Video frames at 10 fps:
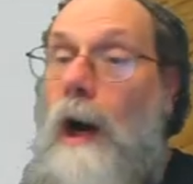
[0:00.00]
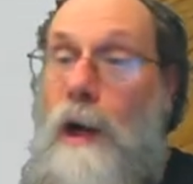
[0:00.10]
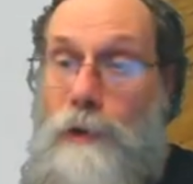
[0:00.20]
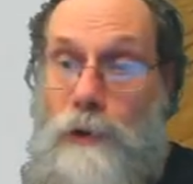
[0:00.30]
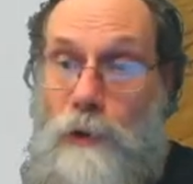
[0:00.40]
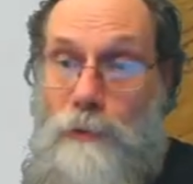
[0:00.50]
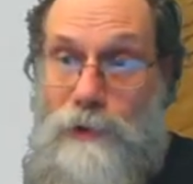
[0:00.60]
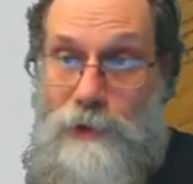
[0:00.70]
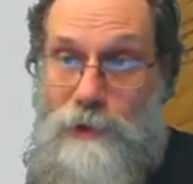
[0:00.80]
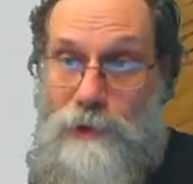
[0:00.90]
100 ohm
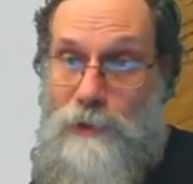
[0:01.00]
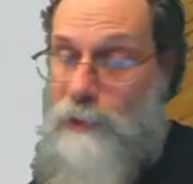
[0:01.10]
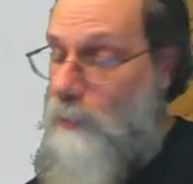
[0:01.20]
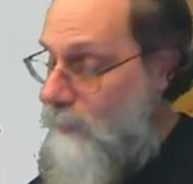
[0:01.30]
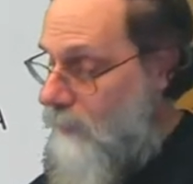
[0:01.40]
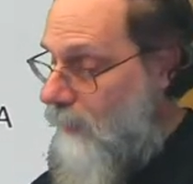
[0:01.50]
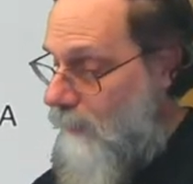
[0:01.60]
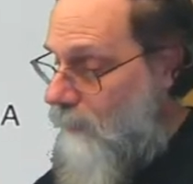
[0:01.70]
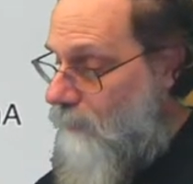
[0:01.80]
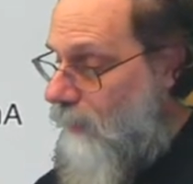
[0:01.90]
resistor, so it's
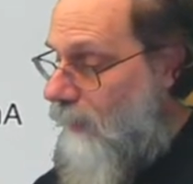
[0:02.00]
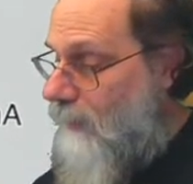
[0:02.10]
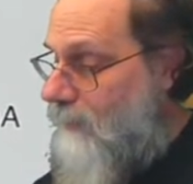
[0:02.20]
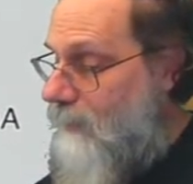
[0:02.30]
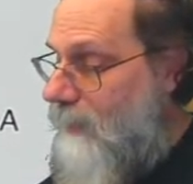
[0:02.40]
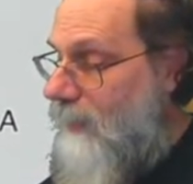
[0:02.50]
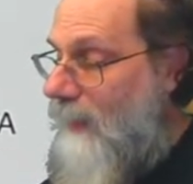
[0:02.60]
not going to rise